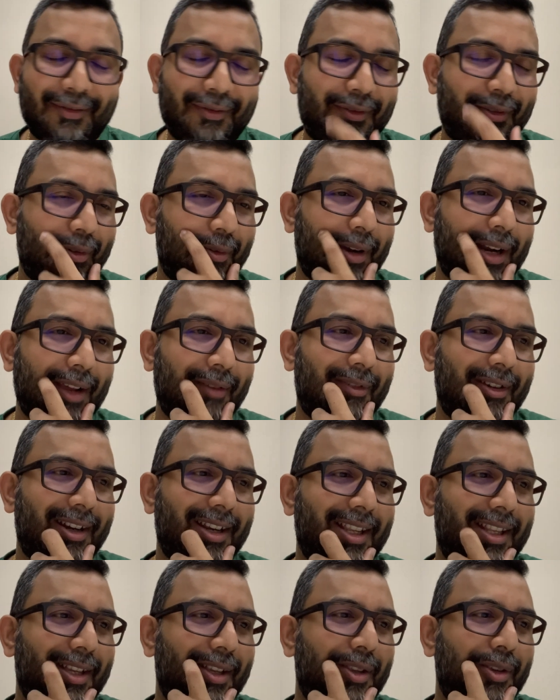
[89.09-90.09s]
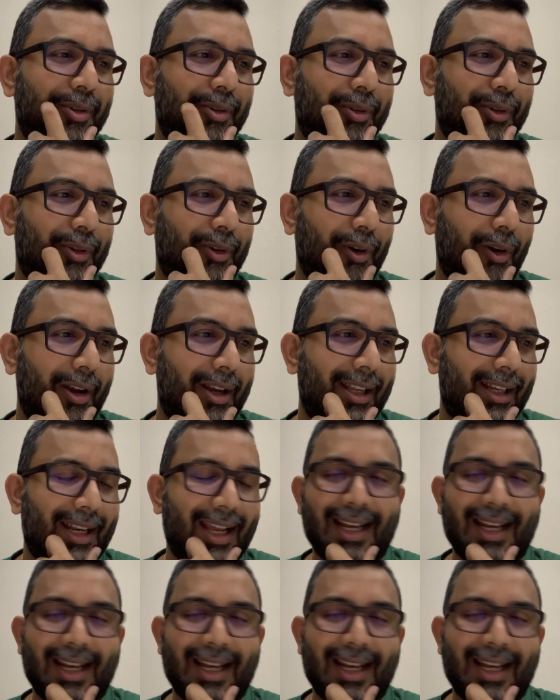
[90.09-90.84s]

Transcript: for whatever reason you could call it.